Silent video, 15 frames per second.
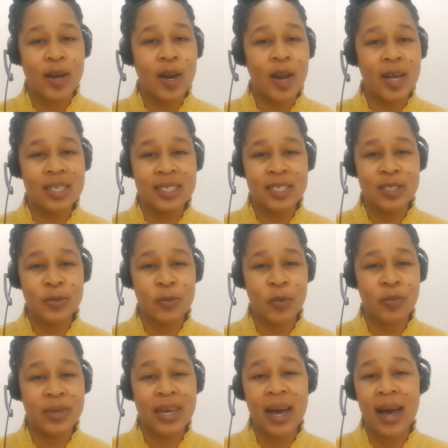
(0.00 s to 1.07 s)
Classes will
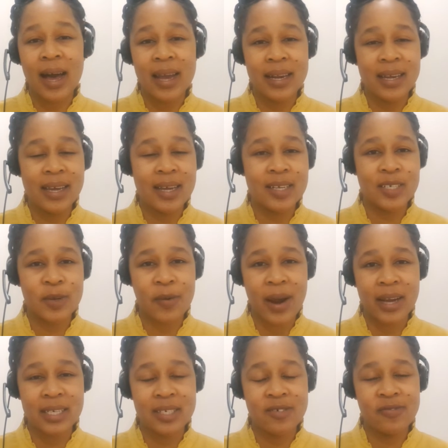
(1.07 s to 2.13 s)
be highly
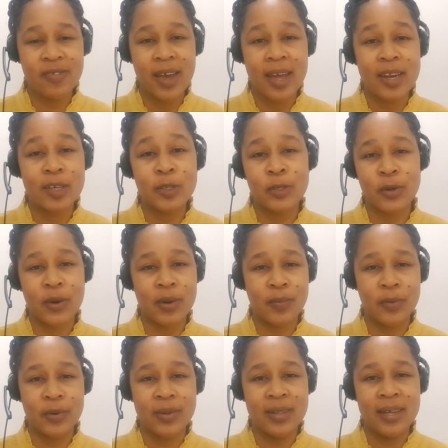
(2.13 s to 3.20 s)
interactive and
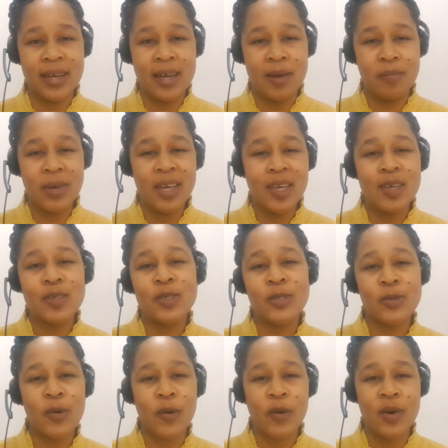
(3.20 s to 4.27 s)
enjoyable making
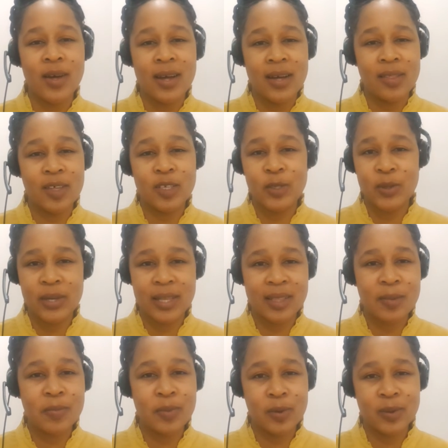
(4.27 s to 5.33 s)
sure that you get
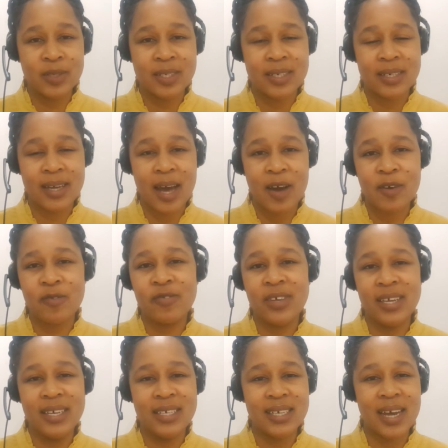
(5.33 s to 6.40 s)
the most out of
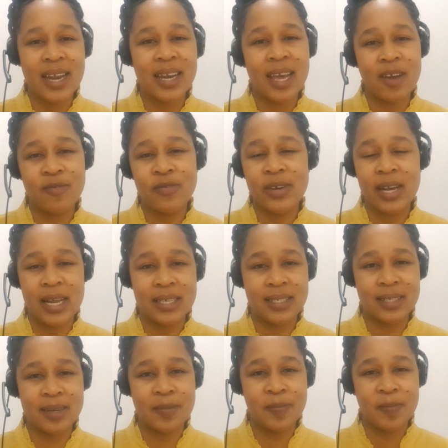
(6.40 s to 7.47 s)
each and every
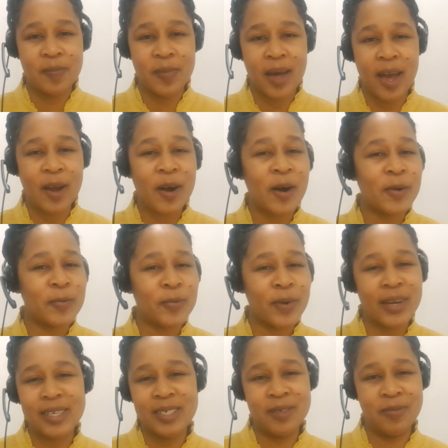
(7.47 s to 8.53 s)
lesson. I can't
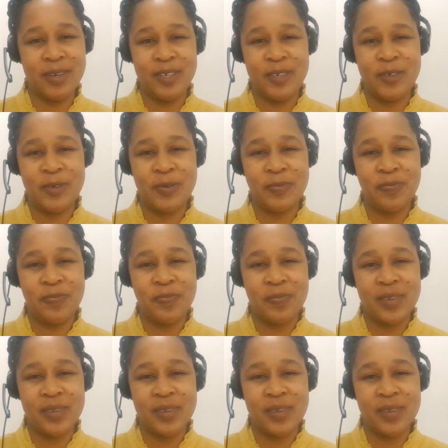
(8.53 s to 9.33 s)
wait to meet you.